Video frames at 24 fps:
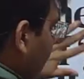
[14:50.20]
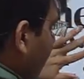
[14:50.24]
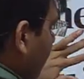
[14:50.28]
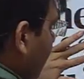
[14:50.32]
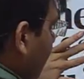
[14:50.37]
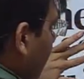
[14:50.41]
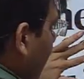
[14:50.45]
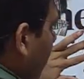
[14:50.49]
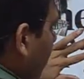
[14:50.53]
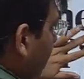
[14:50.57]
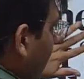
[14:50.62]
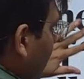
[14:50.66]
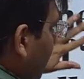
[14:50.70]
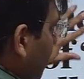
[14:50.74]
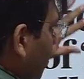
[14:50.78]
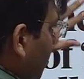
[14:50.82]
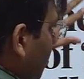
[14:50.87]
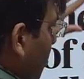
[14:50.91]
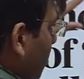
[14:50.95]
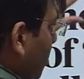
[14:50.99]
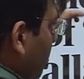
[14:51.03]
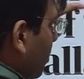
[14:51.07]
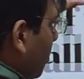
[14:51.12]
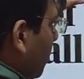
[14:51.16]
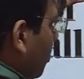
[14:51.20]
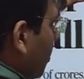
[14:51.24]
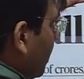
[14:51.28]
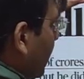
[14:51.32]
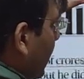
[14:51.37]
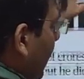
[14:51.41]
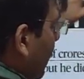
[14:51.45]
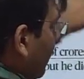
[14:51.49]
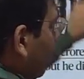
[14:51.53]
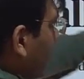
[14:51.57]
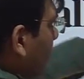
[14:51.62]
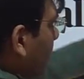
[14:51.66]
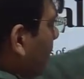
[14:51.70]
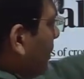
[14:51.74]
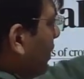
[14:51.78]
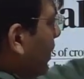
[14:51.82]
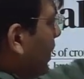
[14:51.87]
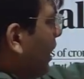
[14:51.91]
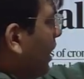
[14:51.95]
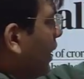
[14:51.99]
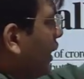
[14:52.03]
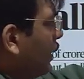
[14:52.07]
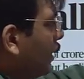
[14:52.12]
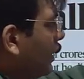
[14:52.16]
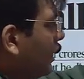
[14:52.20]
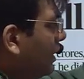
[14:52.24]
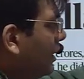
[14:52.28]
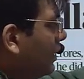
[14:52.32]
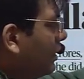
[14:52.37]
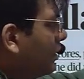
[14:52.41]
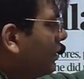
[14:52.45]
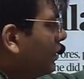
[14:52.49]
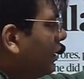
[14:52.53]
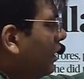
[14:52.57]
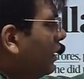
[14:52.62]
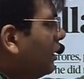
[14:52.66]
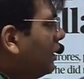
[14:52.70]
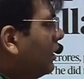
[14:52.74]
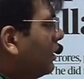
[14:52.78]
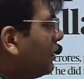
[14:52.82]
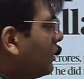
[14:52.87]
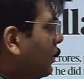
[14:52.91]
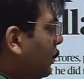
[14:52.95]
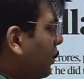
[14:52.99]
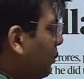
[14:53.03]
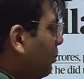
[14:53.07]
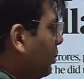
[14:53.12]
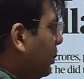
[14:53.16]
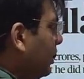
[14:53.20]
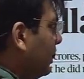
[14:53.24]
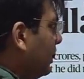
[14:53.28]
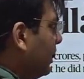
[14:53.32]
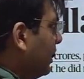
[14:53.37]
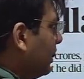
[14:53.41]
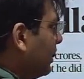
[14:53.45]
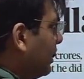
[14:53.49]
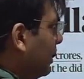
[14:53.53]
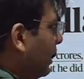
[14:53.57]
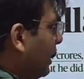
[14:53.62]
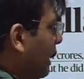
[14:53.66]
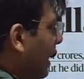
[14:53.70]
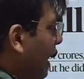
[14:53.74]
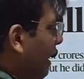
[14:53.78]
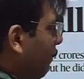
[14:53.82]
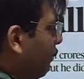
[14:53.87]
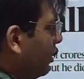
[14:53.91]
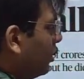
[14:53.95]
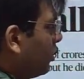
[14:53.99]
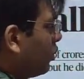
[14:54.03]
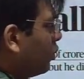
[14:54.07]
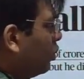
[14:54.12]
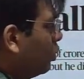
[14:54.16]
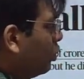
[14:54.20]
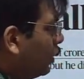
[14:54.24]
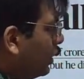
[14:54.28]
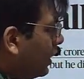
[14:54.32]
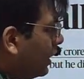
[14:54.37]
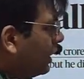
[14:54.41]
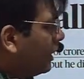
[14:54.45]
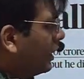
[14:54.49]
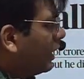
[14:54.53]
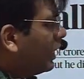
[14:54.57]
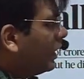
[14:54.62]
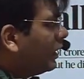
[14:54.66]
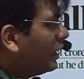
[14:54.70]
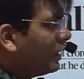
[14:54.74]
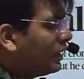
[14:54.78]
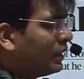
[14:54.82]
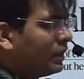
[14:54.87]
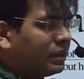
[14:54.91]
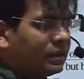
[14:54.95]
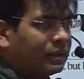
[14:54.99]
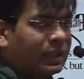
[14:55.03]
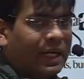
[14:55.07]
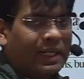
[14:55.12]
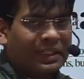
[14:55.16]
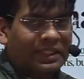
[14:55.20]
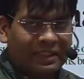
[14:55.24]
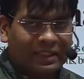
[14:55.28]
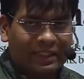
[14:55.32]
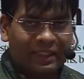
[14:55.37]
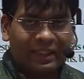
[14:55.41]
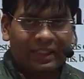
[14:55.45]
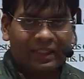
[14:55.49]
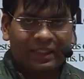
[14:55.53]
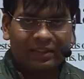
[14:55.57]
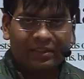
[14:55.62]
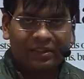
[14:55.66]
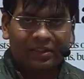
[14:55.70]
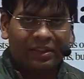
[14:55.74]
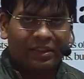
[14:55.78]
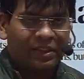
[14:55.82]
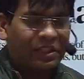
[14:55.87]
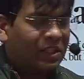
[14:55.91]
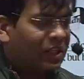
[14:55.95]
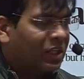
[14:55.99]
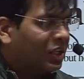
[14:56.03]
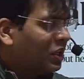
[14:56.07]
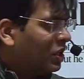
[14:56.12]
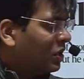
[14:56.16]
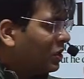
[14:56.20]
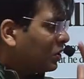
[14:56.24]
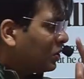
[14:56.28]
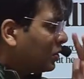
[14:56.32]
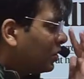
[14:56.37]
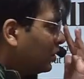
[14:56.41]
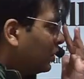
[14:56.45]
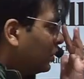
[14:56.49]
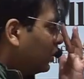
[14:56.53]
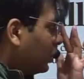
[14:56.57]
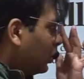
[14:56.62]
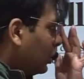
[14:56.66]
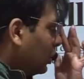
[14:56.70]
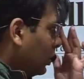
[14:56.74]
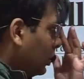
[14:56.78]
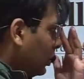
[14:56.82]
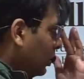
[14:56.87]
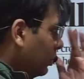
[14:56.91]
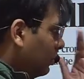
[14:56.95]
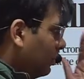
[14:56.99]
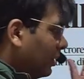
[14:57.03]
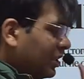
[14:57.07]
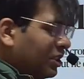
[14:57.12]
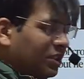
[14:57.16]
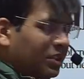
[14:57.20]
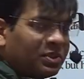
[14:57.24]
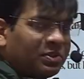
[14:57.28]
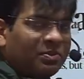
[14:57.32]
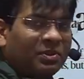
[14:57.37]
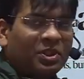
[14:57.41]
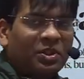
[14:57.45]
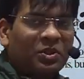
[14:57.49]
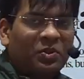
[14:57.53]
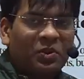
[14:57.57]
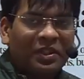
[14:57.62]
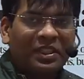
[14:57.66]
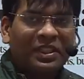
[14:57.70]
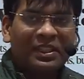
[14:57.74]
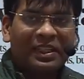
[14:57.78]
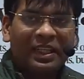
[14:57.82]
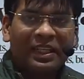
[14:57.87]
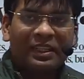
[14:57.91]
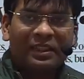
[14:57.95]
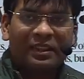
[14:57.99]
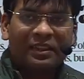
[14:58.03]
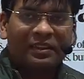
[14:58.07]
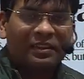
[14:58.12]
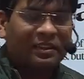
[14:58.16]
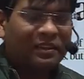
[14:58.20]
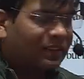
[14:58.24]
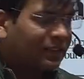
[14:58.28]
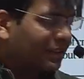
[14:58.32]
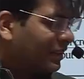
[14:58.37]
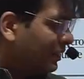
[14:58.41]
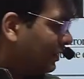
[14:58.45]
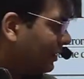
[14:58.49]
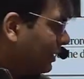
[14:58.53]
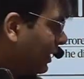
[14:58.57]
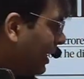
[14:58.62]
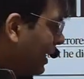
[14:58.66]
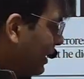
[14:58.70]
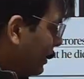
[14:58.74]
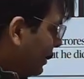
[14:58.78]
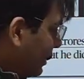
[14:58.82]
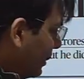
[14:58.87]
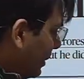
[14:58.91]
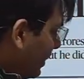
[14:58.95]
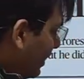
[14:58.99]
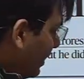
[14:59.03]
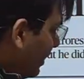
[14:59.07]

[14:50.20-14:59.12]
important, you should know that this Hathis communities, they have included under the ST list. So you must be knowing that this ST